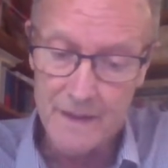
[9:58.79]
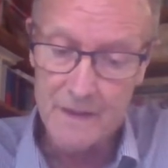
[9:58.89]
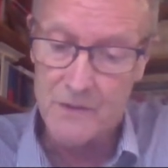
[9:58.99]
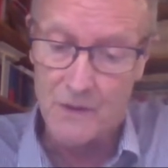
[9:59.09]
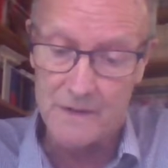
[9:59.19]

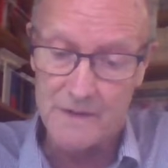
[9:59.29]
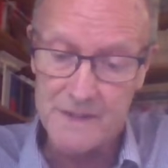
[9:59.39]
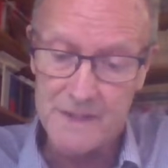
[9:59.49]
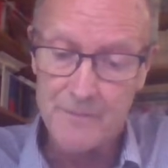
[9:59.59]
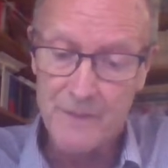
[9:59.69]

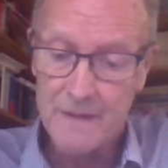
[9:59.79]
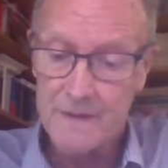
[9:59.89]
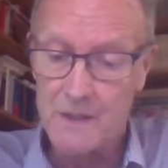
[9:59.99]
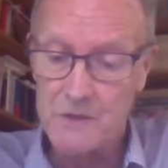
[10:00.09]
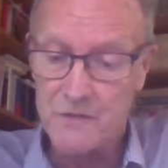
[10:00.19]
those
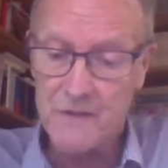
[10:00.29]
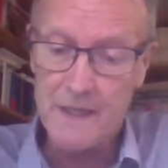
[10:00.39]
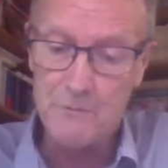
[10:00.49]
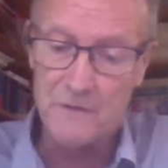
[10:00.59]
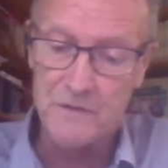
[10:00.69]
of
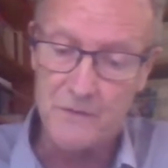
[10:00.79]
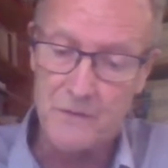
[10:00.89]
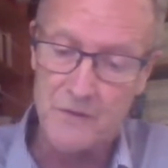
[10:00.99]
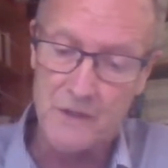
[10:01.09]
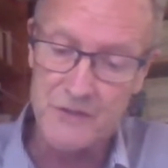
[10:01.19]
kiwi fruit
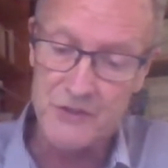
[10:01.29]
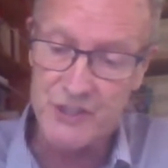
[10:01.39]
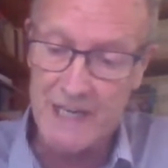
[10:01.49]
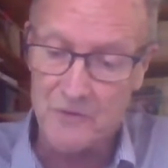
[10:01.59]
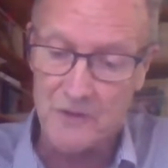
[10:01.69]
growers
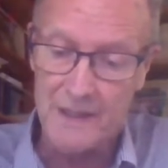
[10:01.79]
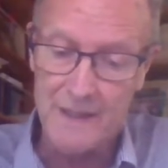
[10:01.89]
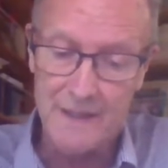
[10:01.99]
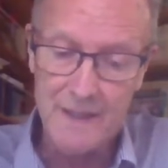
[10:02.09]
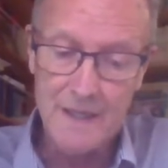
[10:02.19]
generally
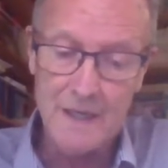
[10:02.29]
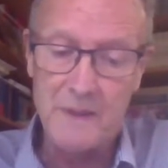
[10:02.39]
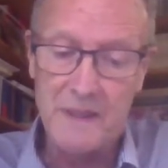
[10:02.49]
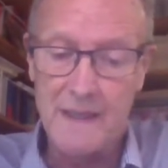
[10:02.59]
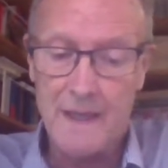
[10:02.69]
had
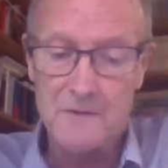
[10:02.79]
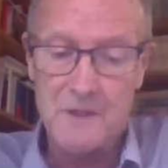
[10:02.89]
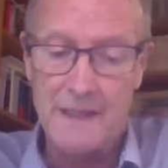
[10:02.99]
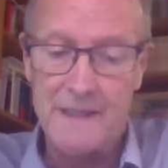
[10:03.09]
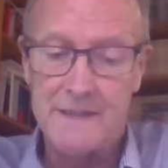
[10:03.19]
been
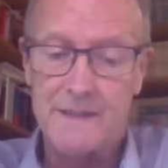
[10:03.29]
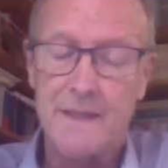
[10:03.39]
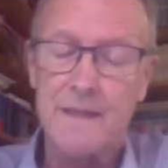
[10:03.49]
calculated at